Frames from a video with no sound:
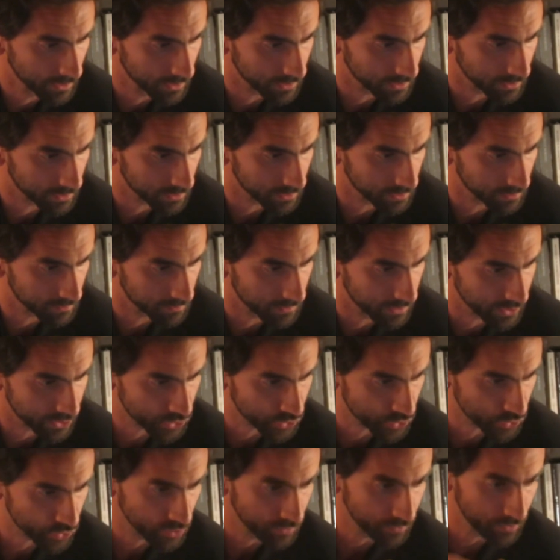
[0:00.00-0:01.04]

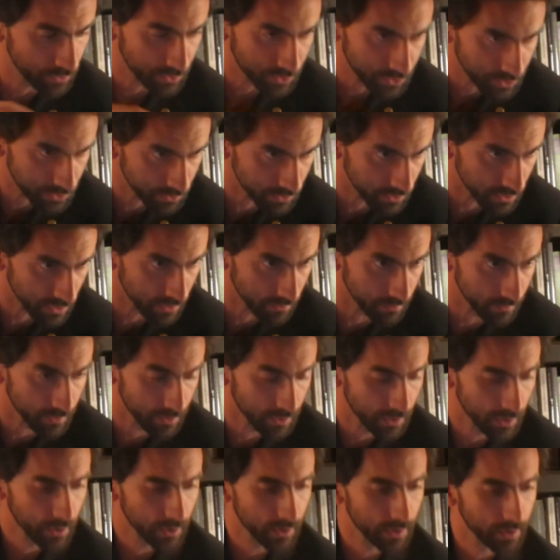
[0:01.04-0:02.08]
attribute to him
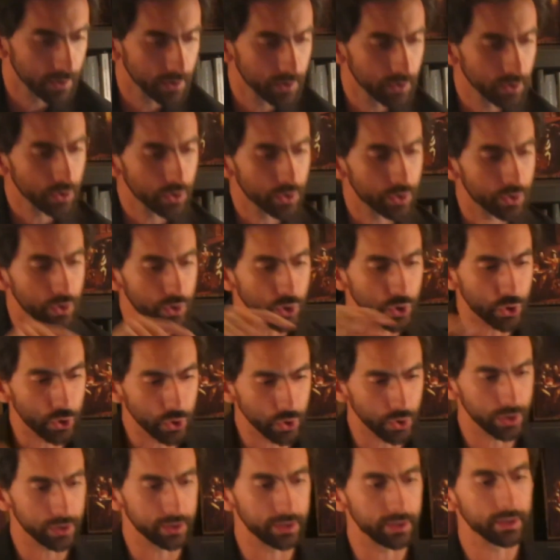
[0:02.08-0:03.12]
the
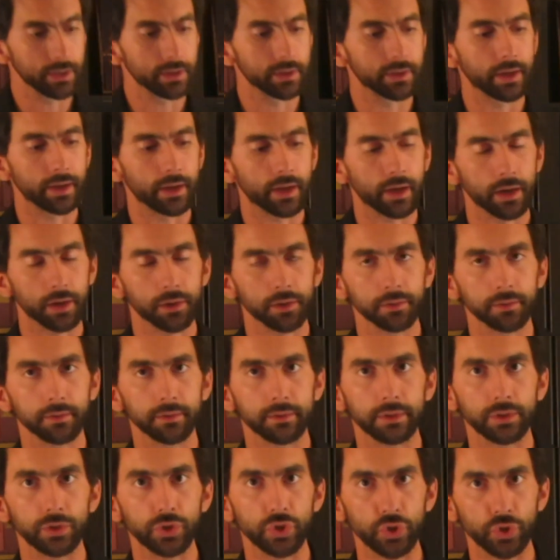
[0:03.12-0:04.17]
good that
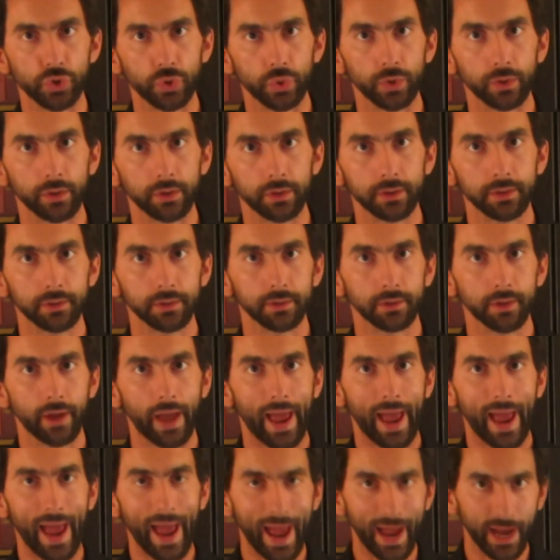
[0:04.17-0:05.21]
Ireland enjoyed
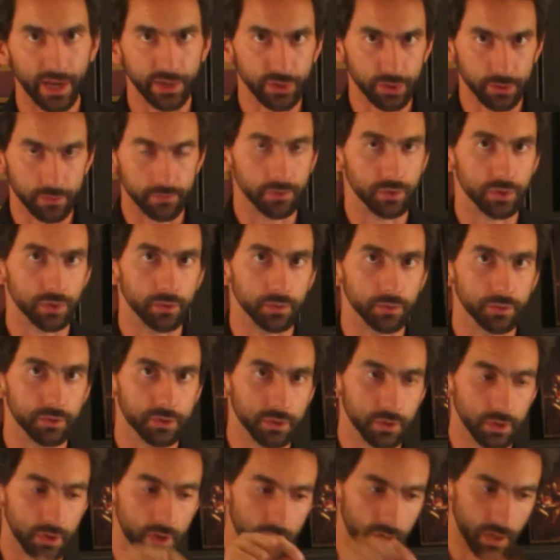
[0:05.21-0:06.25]
as a result
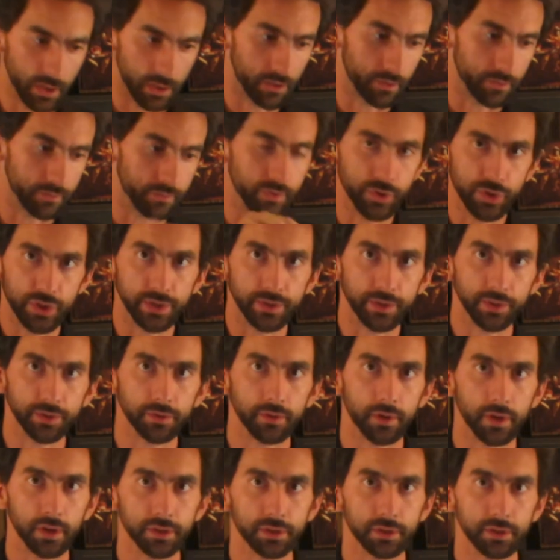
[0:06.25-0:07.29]
of Jesus
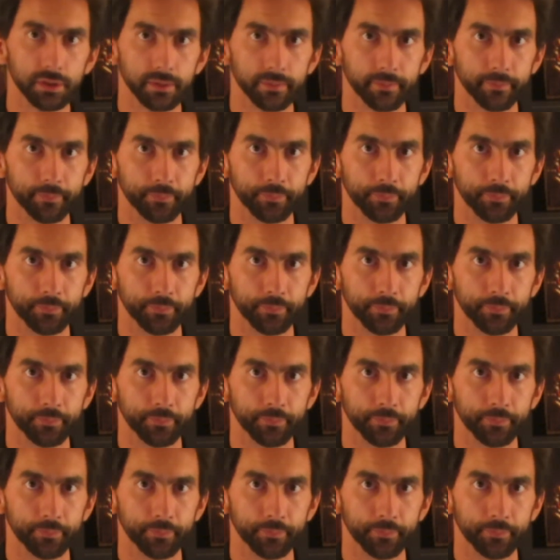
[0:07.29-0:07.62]
Christ.